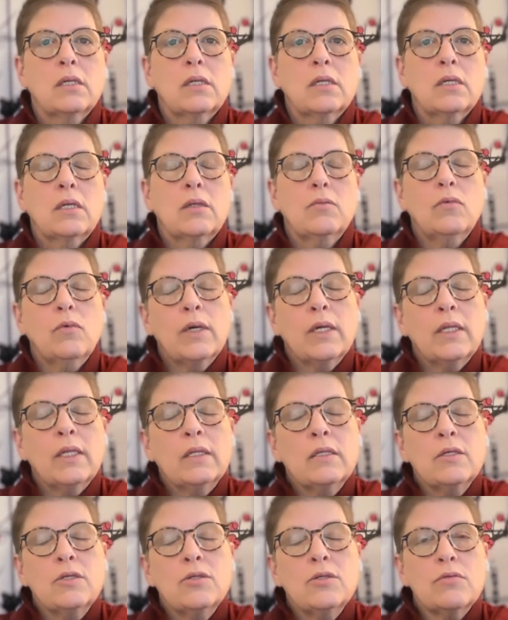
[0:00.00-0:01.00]
And
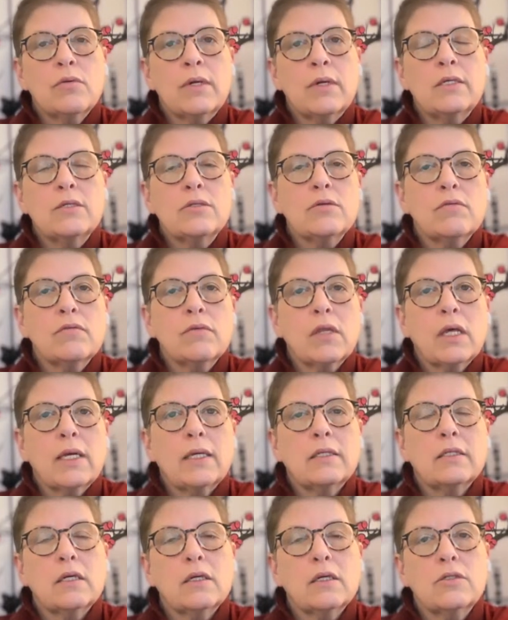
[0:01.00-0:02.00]
when these rays of
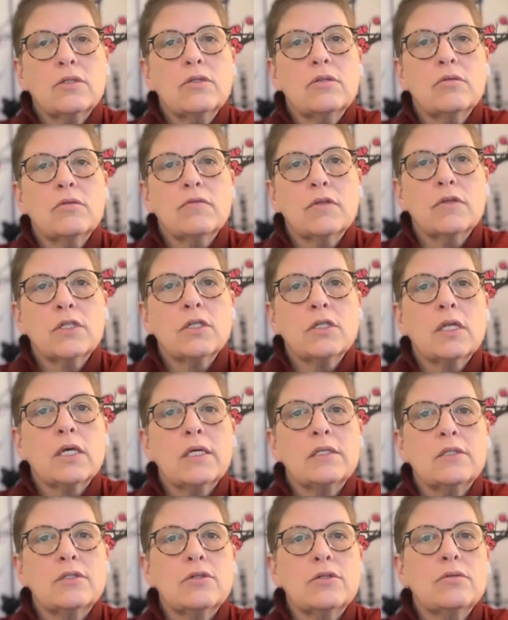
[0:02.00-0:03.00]
light touch the
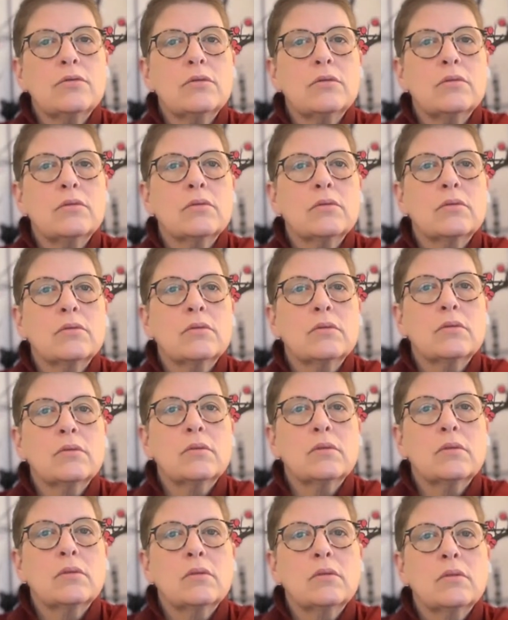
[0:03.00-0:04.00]
visualized you,
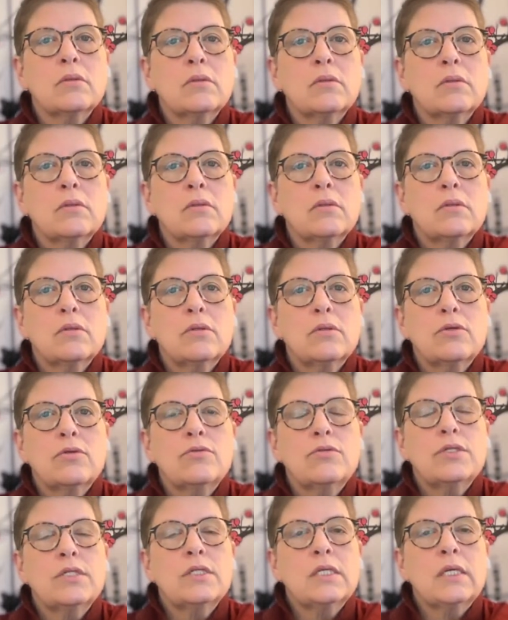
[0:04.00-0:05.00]

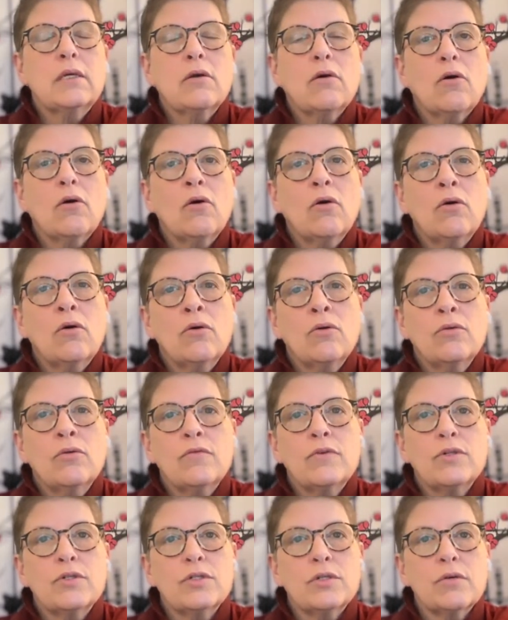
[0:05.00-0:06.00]
you see all
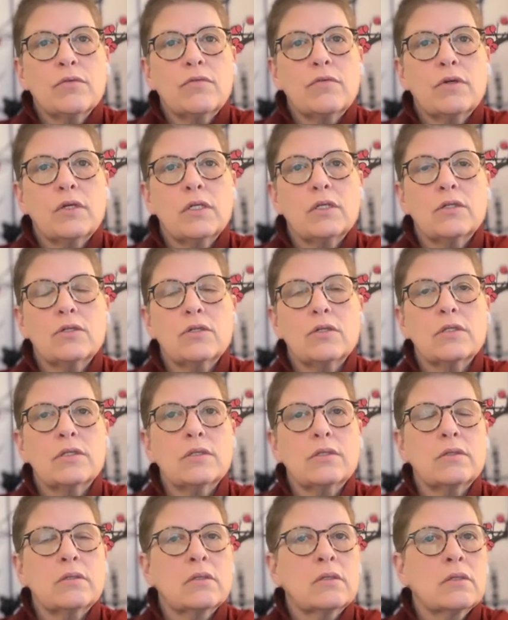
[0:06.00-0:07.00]
of your suffering
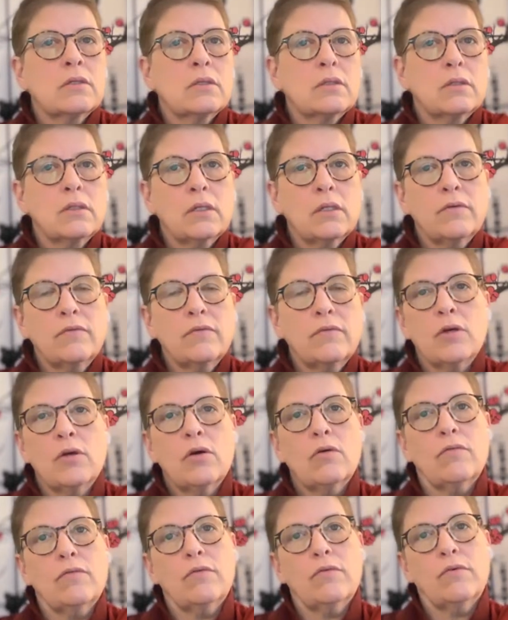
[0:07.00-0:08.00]
just lifting
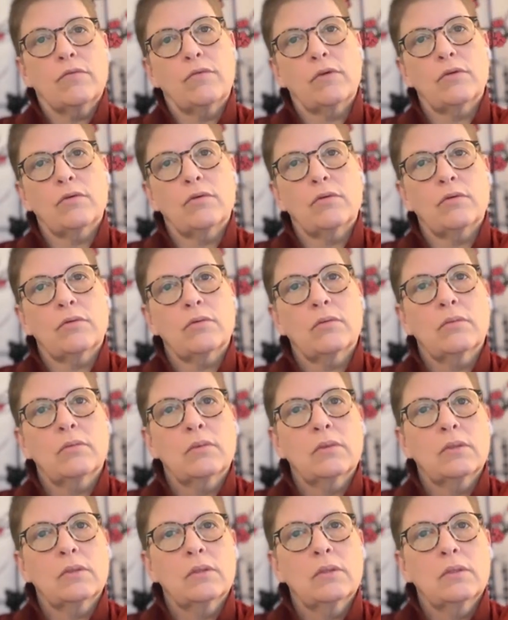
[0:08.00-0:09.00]
off of you
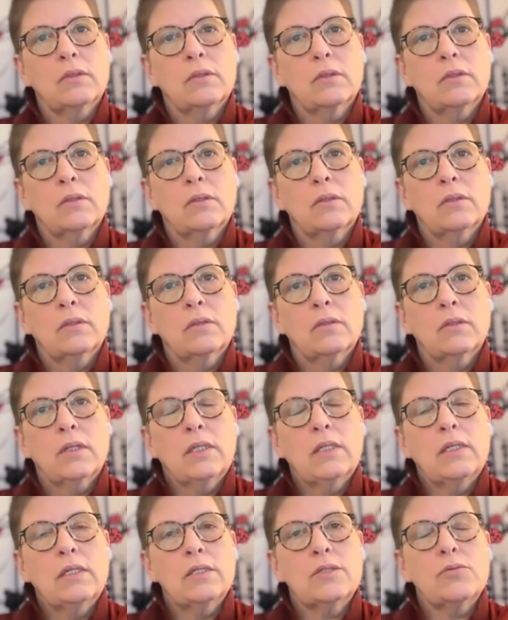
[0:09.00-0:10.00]

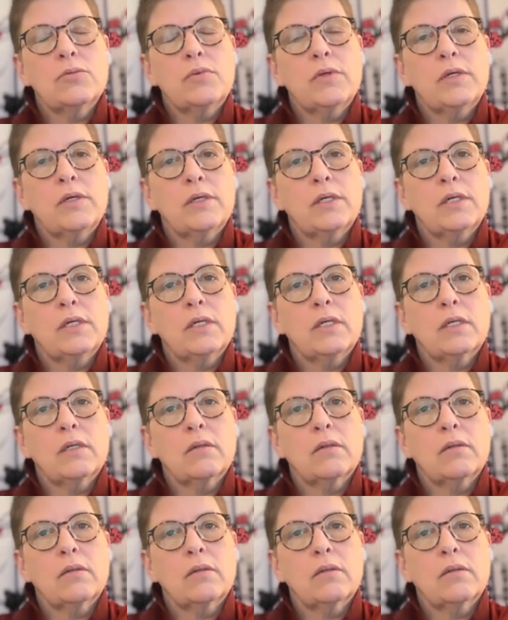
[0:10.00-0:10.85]
and disappearing.